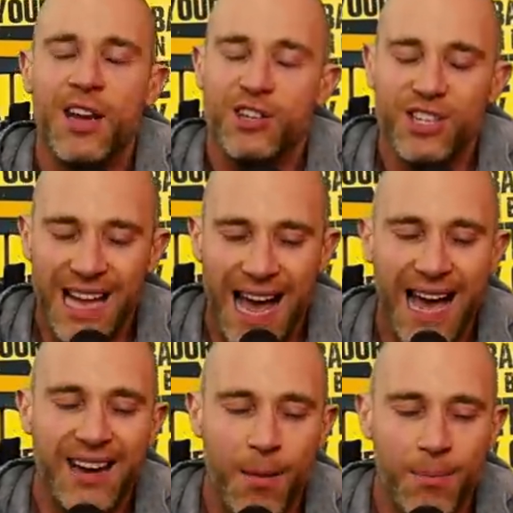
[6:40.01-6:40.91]
Just
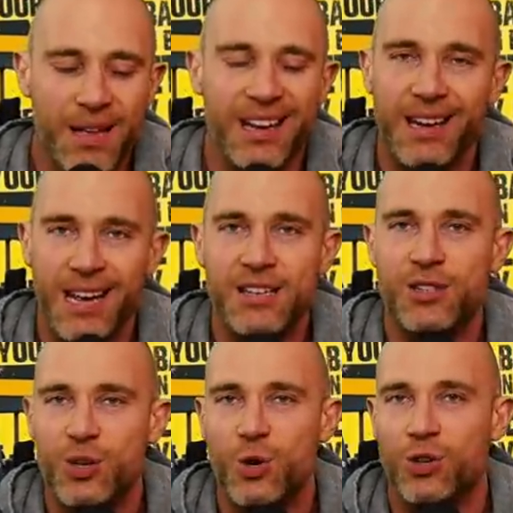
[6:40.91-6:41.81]
add a minute
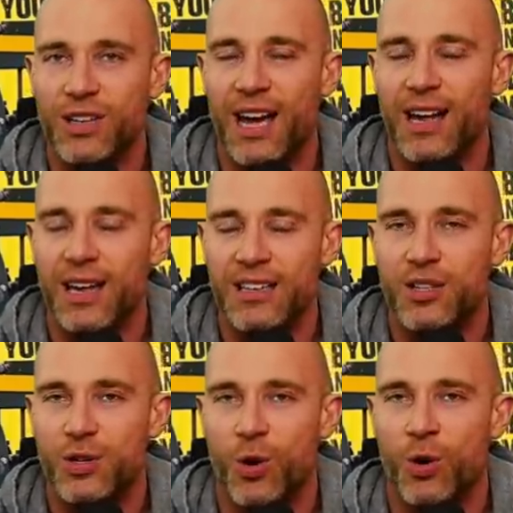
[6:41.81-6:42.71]
into your day, into
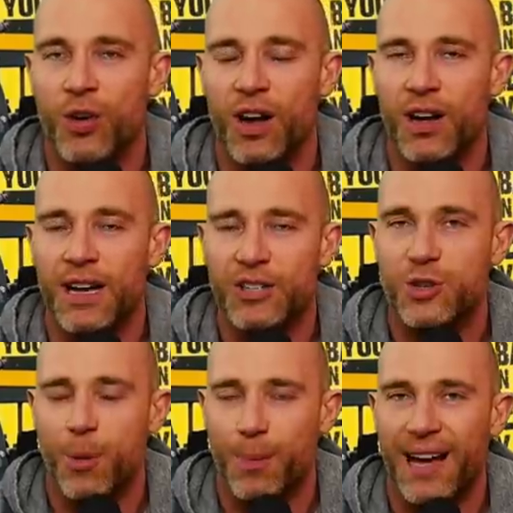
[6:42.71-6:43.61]
your uh, into
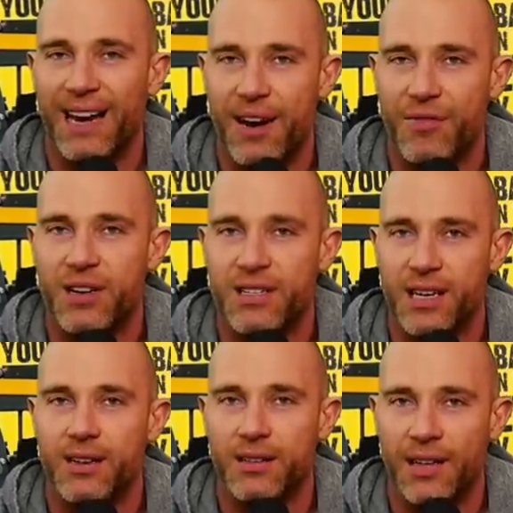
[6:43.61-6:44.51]
your plan every
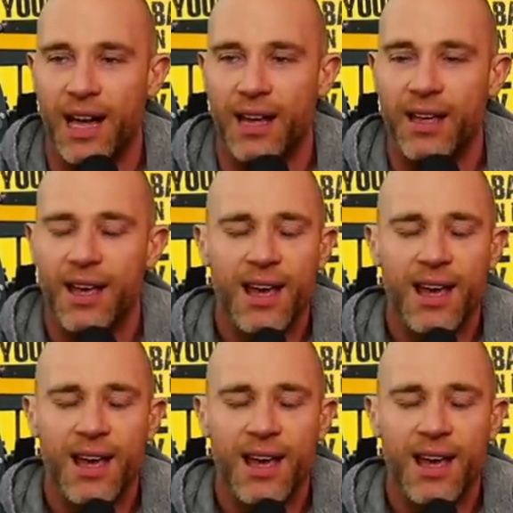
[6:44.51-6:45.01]
single day.